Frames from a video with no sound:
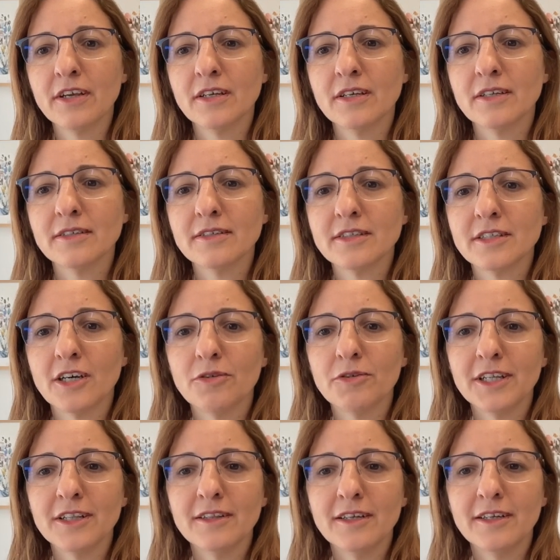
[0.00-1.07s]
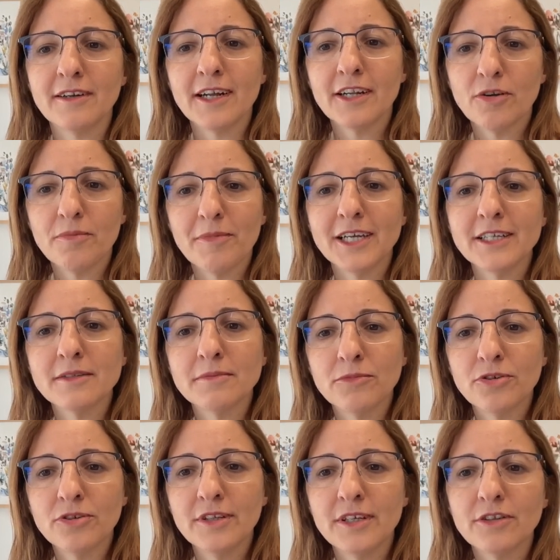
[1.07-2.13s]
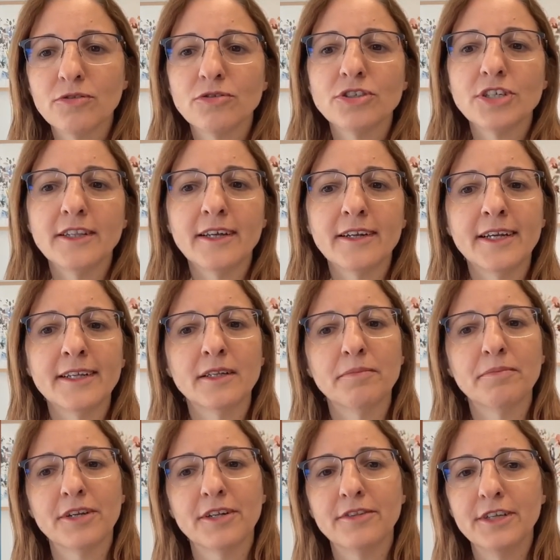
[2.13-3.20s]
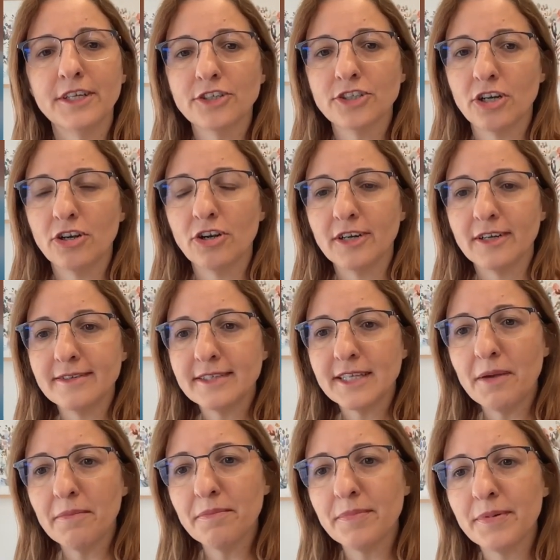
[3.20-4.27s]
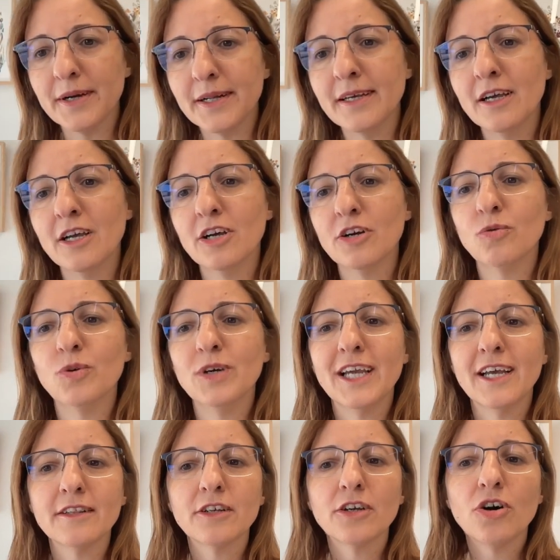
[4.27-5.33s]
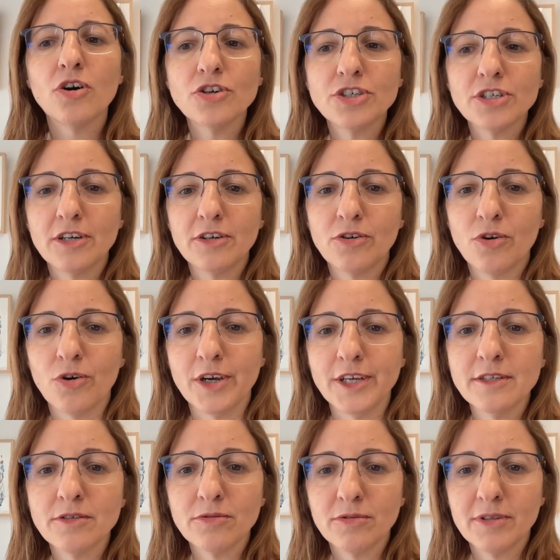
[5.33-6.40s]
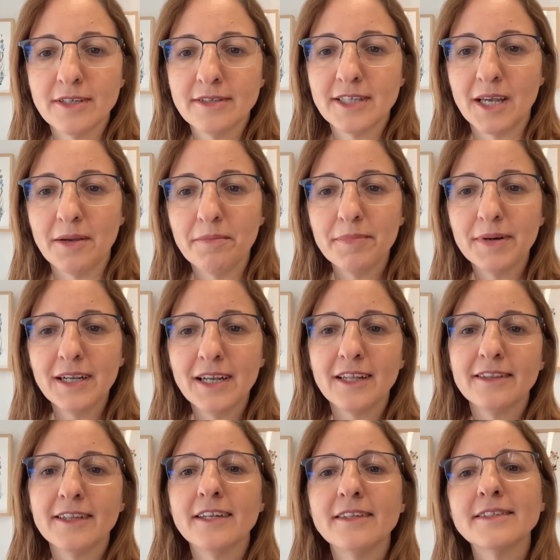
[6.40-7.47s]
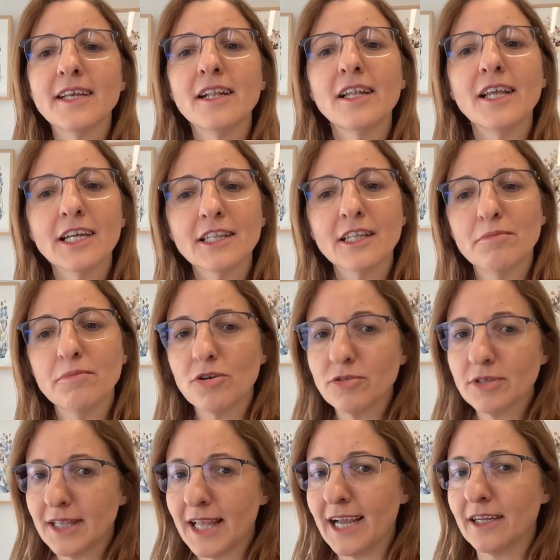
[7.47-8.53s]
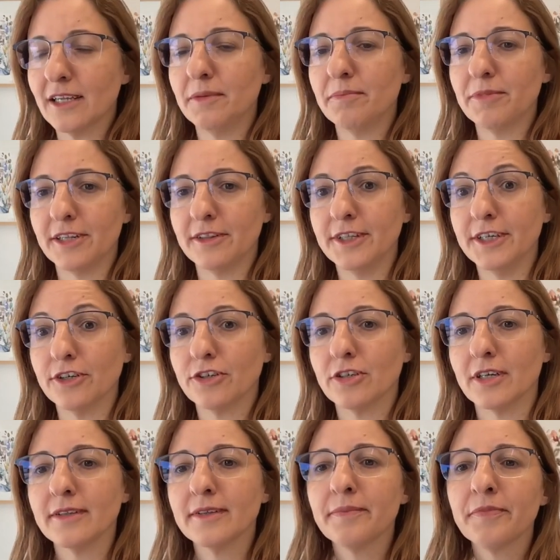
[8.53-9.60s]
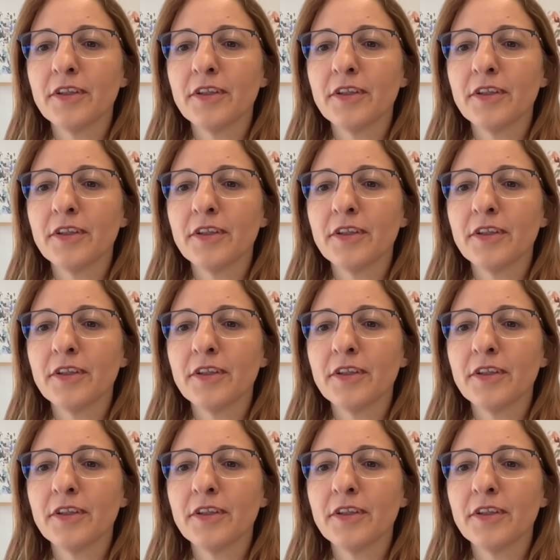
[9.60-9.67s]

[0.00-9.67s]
So in randomized smoothing, to generate a prediction on a sample, we add Gaussian noise to the sample and then select the most likely predictions.